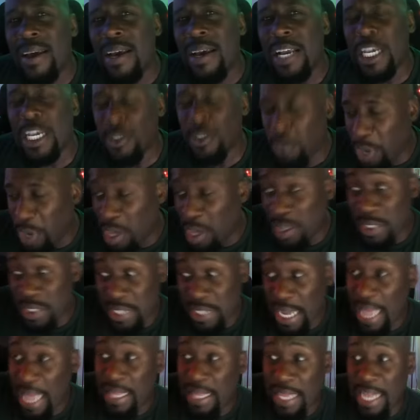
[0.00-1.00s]
Because we
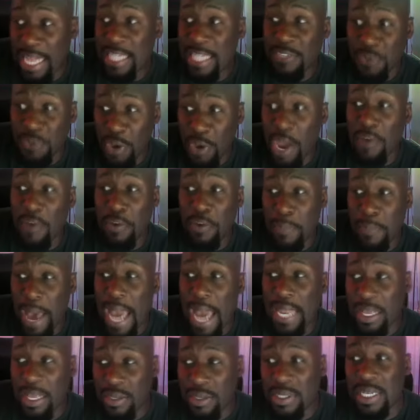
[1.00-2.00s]
understand that it's for
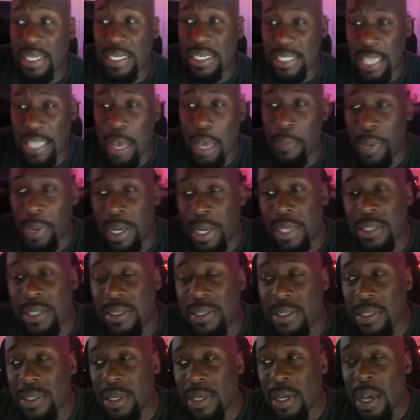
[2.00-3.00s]
everybody else except
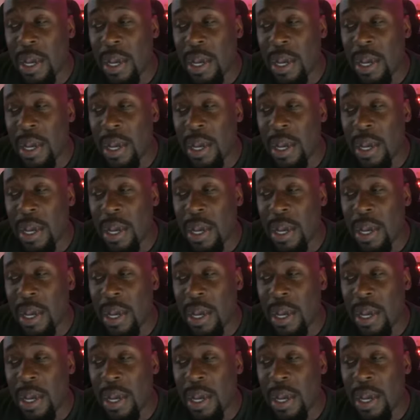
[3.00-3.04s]
us.